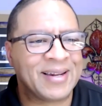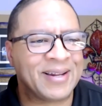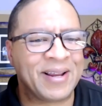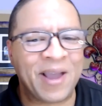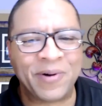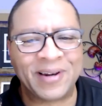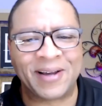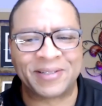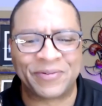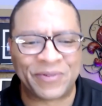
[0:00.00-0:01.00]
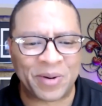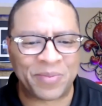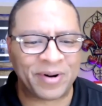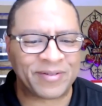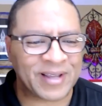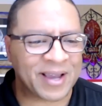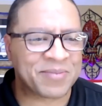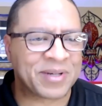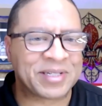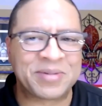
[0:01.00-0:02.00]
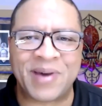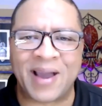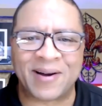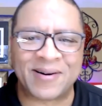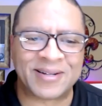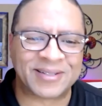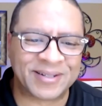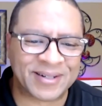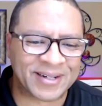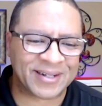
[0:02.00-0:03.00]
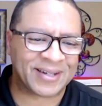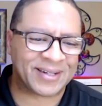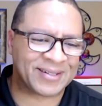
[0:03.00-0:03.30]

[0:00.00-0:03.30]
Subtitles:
Yeah, we lost you for a brief second, but you're back on, so you're good.